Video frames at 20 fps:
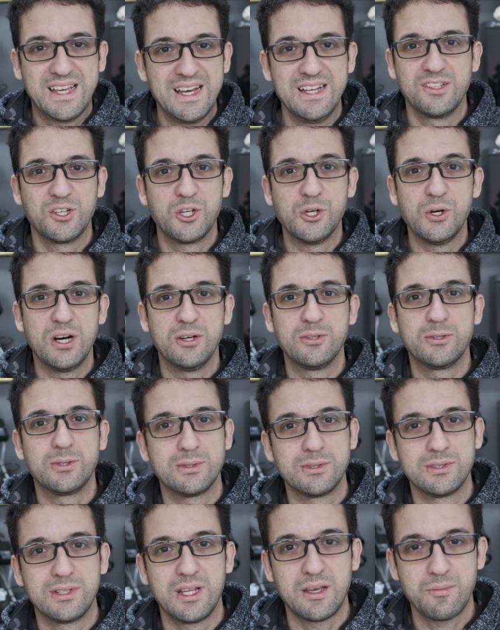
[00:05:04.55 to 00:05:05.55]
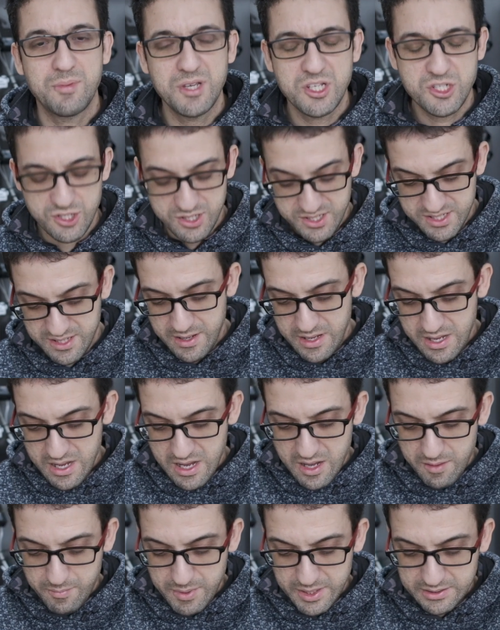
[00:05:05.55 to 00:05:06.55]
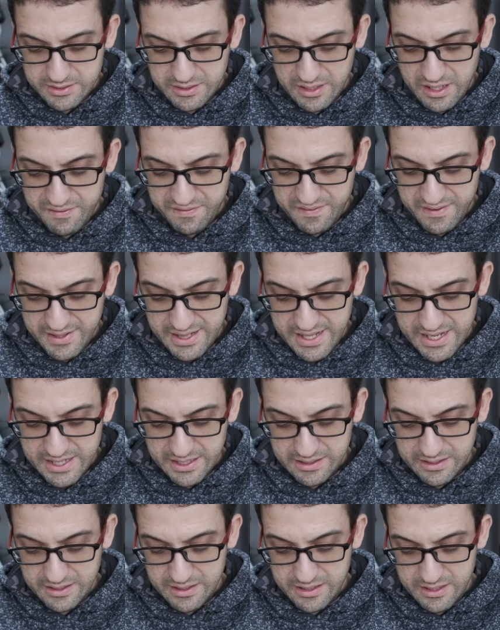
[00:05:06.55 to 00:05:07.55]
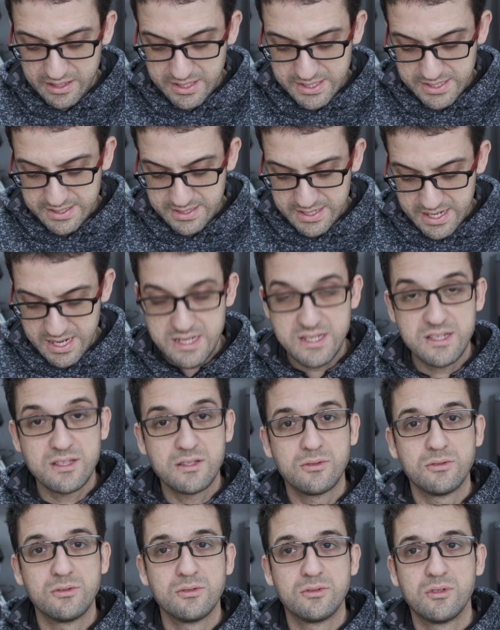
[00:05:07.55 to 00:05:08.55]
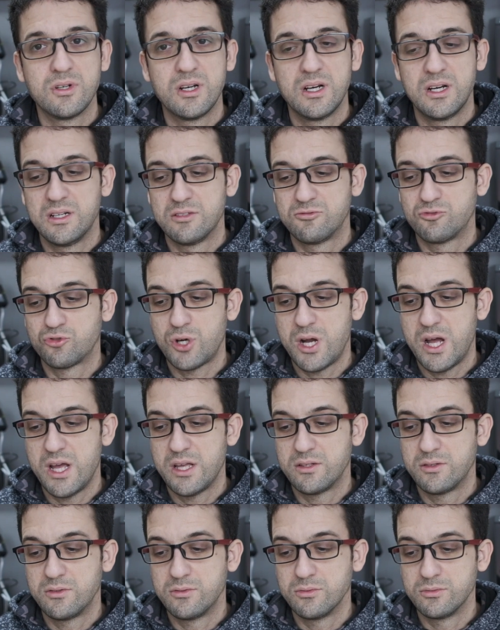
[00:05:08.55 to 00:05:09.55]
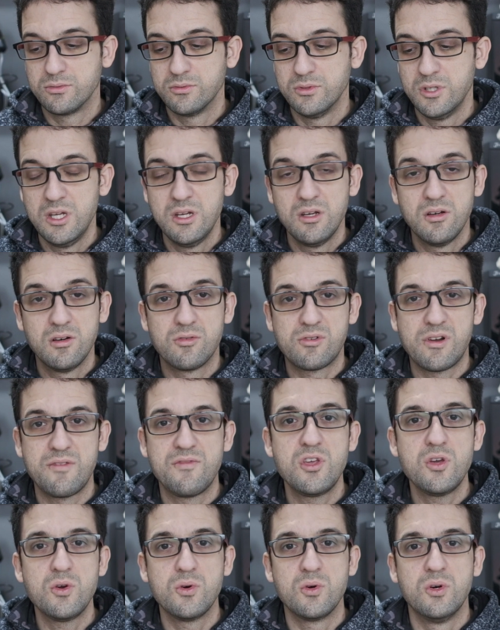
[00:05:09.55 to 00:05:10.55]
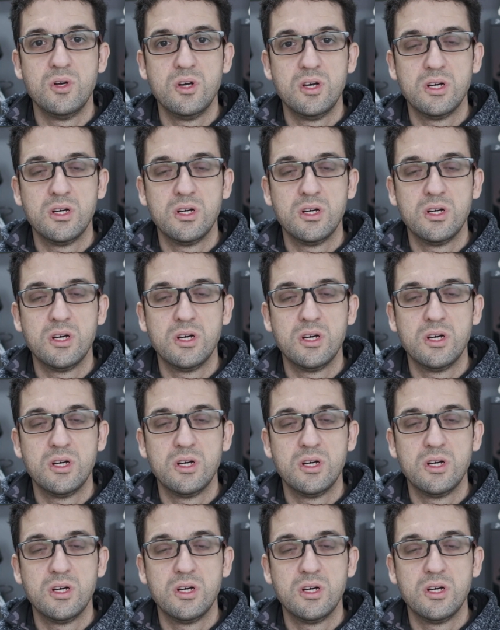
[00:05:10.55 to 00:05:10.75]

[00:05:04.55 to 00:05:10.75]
can't go out to take pictures. But I feel like it's nice to try to review